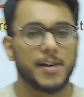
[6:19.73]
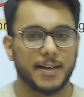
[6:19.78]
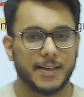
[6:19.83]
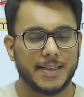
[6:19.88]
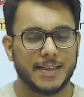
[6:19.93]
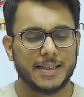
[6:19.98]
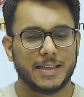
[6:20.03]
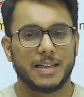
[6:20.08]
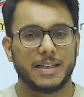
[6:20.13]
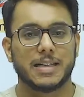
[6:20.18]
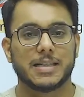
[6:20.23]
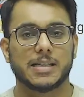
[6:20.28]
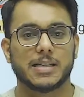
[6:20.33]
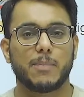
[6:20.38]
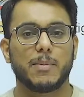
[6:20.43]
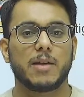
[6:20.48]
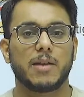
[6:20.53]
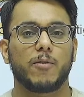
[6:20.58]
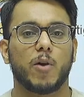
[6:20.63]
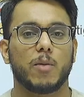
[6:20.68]
that some
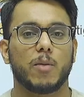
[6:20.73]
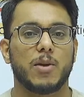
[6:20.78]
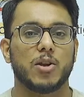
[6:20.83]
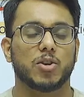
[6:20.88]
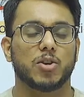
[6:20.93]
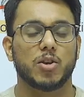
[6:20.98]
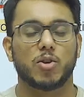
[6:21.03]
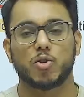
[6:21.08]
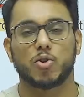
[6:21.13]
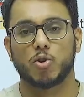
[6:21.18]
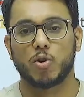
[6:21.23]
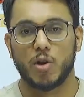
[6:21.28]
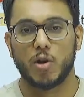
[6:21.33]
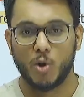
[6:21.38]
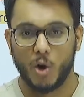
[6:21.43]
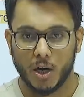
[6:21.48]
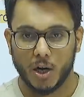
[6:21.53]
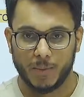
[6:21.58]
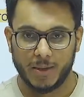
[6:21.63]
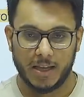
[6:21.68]
information should not
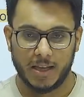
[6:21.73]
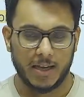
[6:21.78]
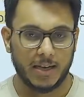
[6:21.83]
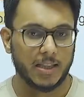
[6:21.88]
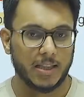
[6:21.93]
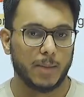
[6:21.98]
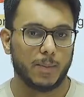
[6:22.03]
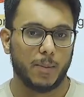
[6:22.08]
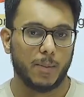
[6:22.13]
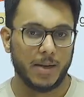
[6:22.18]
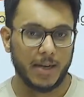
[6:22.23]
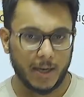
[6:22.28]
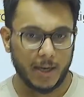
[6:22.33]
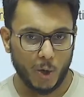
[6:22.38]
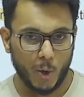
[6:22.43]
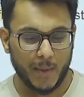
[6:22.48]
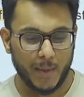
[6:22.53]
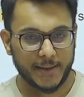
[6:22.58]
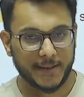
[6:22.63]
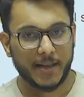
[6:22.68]
be there in the public domain.